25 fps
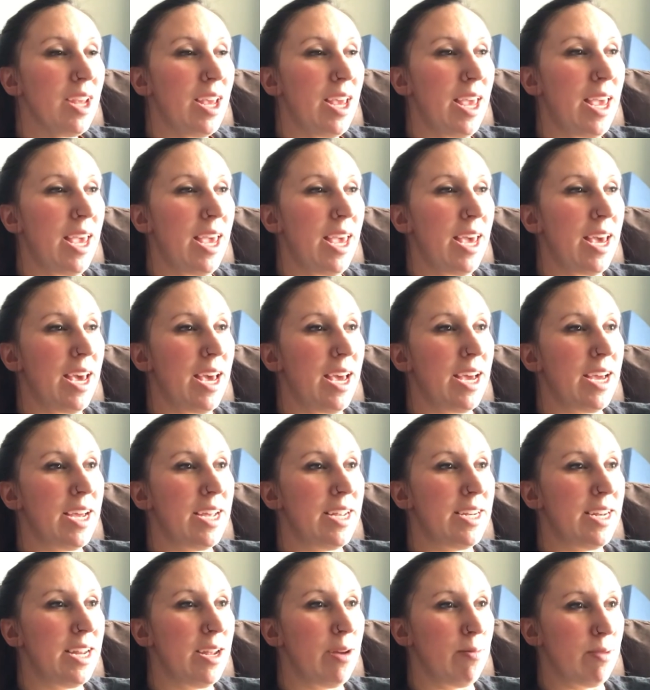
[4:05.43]

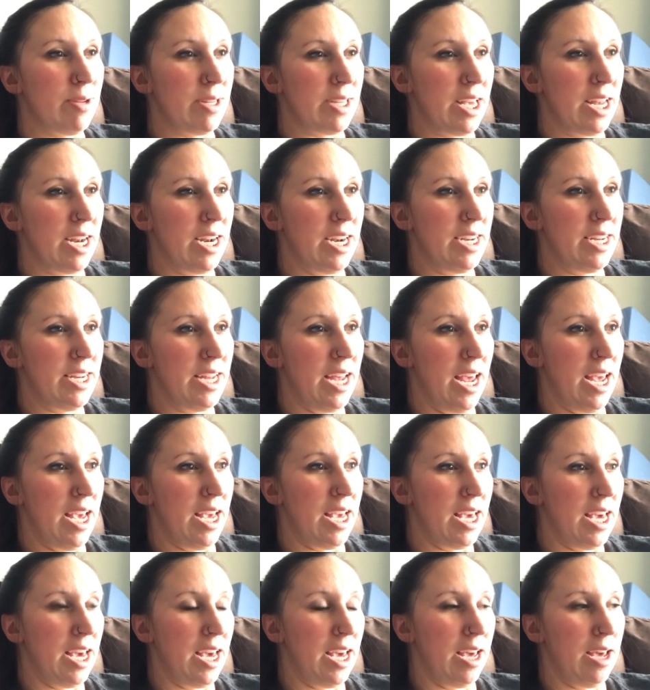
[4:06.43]
and it was going to take
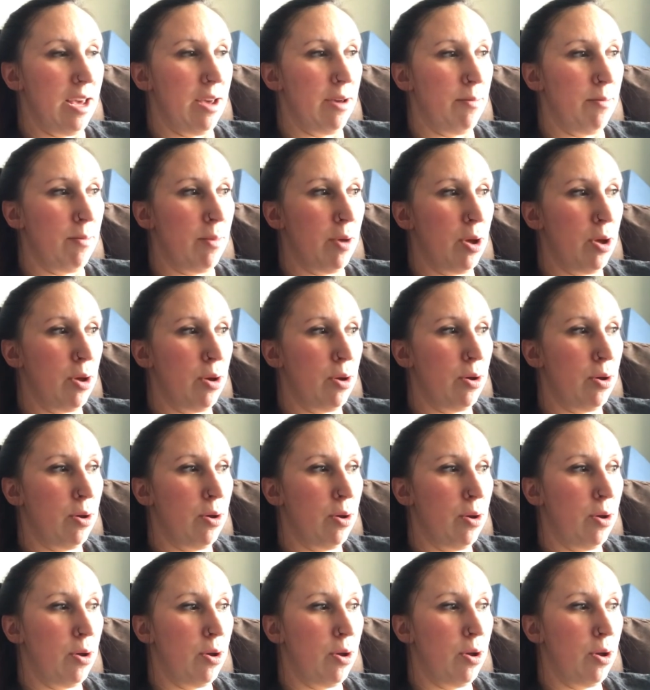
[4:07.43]
him,
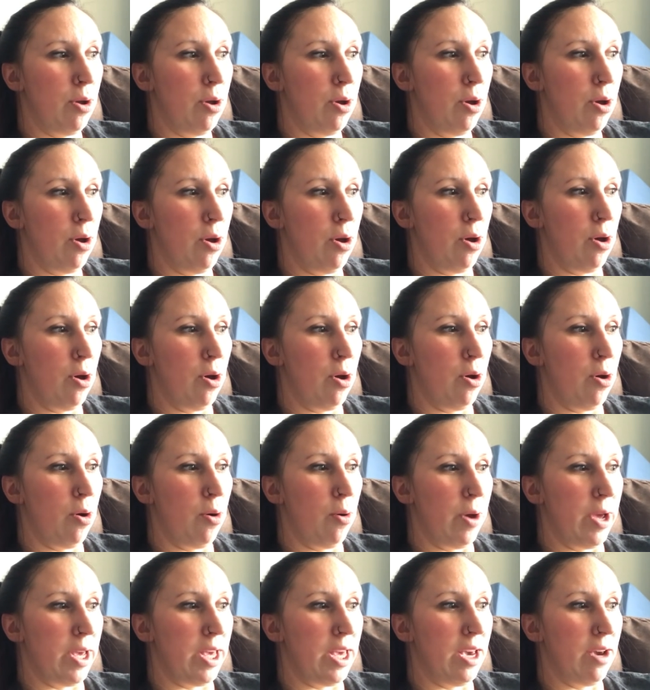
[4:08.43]
oh,
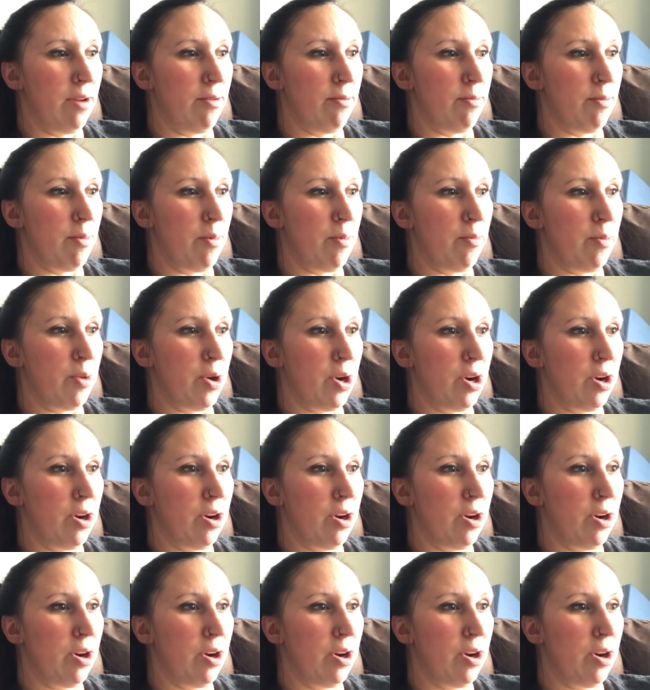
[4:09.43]
I can't remember,